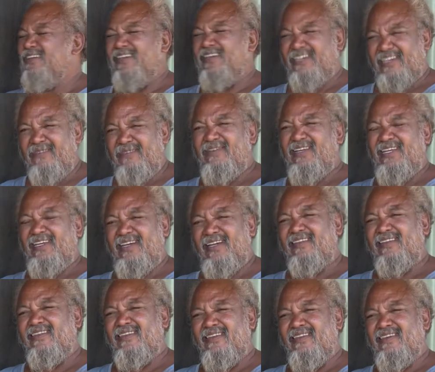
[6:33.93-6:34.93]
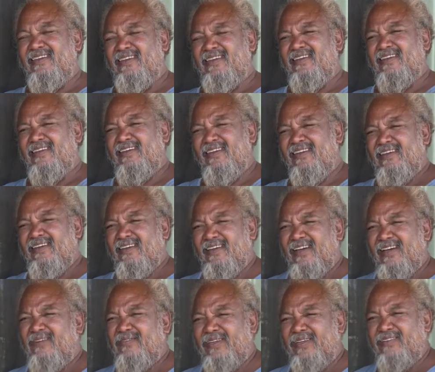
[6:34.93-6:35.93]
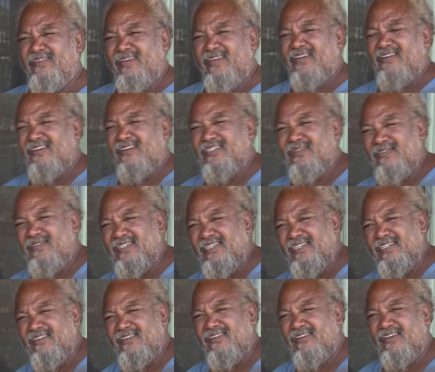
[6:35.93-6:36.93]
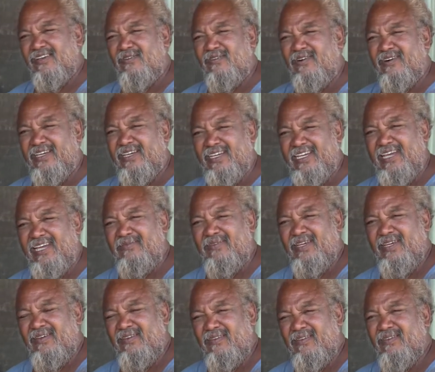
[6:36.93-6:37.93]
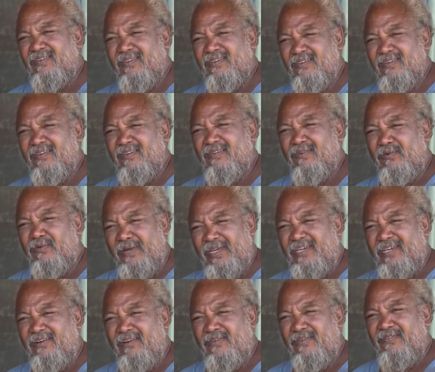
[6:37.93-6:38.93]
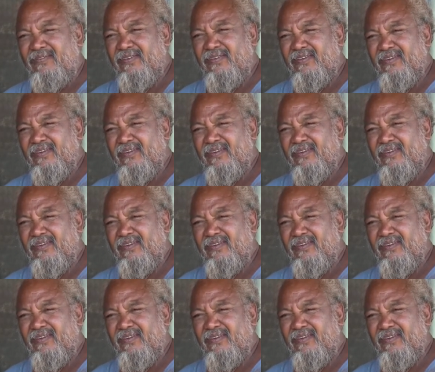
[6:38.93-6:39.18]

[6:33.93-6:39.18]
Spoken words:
Yeah, Kimberley Health. I went to that hospital, seen Dr. Wong. He gave me a week off